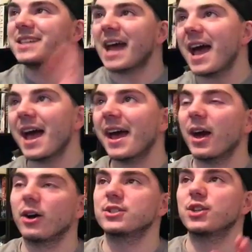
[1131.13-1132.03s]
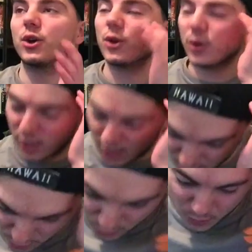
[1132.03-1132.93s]
dad... So,
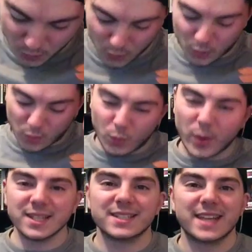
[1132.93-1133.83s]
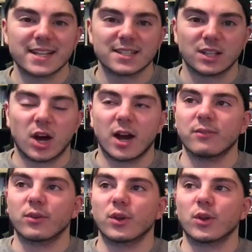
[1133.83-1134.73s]
Wes's dad's
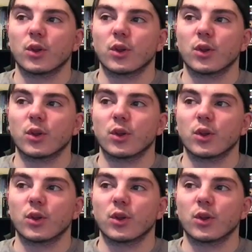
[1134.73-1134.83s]
alive.